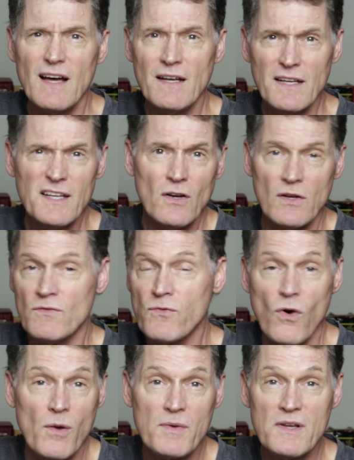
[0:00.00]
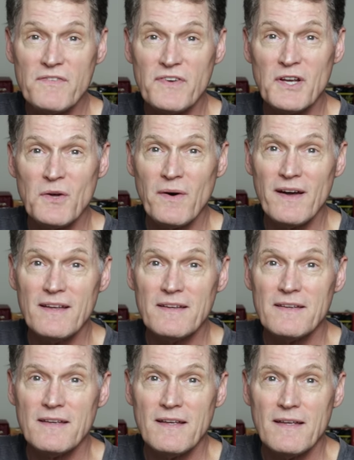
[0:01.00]
a little informative anyway,
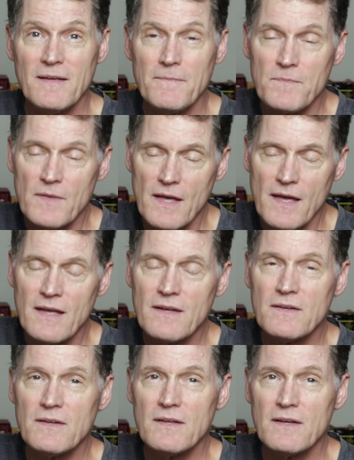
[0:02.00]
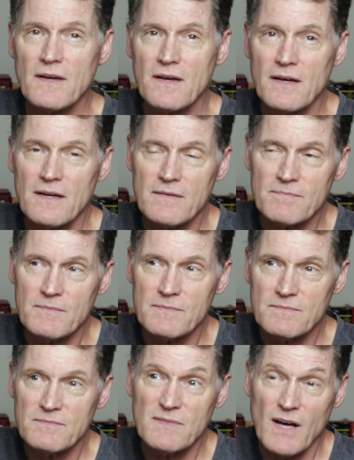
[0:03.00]
and
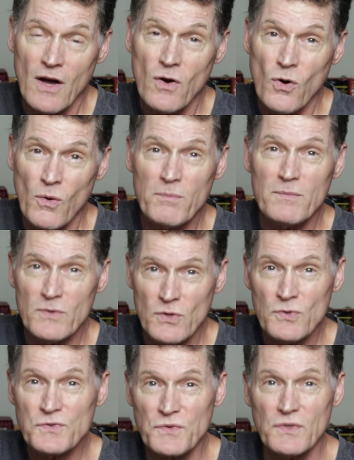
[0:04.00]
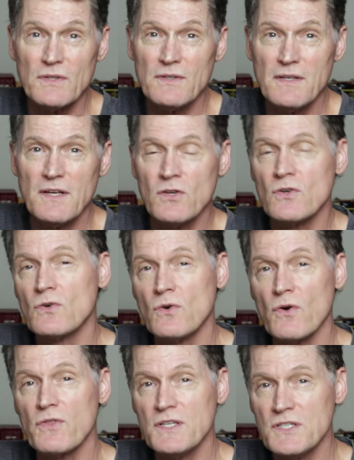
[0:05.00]
I hope useful in your
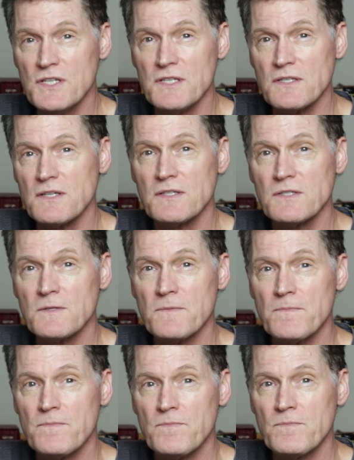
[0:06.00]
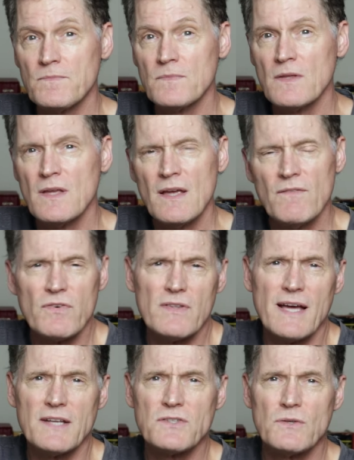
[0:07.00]
growth in Jesus. For
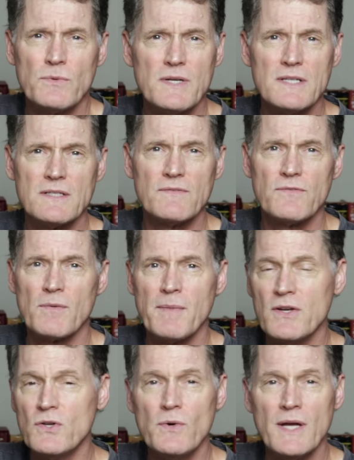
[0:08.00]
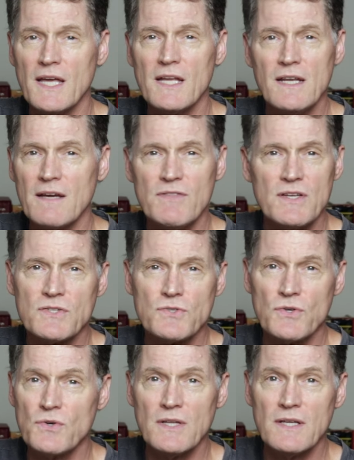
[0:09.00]
that's the reason for my doing any of this
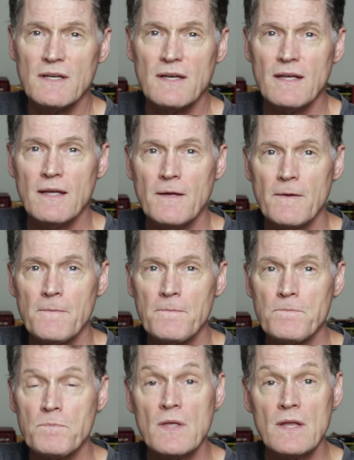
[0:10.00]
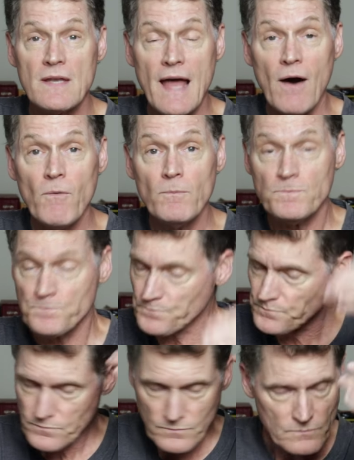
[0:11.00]
truly. Now,
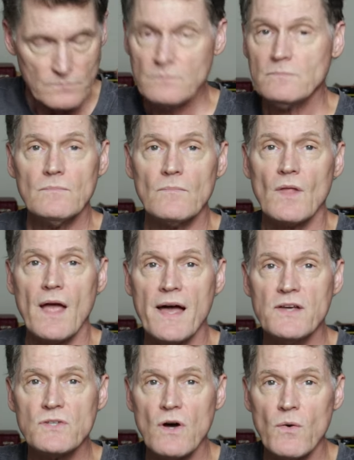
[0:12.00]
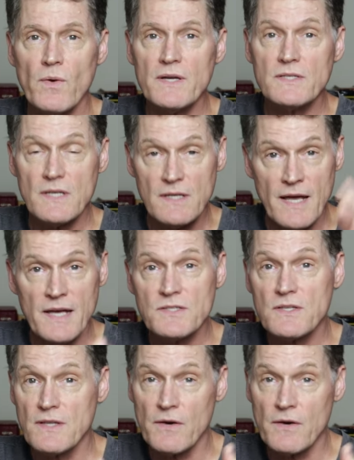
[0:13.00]
as always, yes,